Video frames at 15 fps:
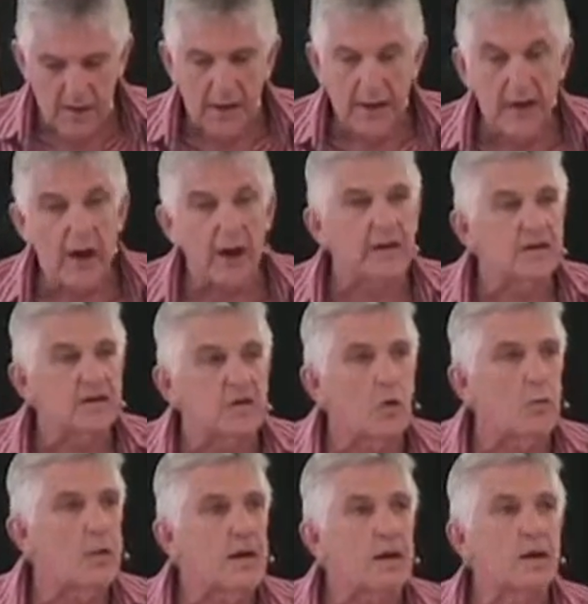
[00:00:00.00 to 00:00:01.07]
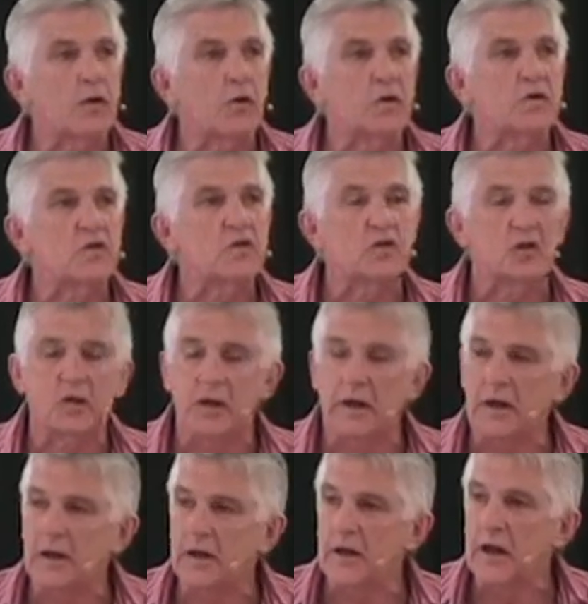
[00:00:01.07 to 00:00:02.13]
I can still be a Christian
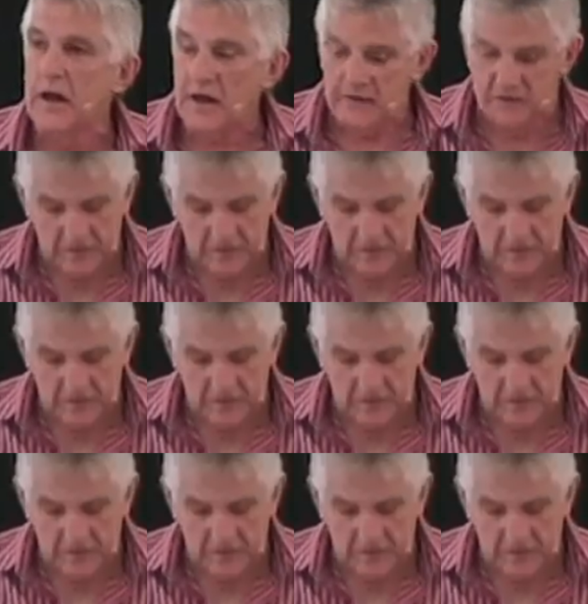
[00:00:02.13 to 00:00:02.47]
and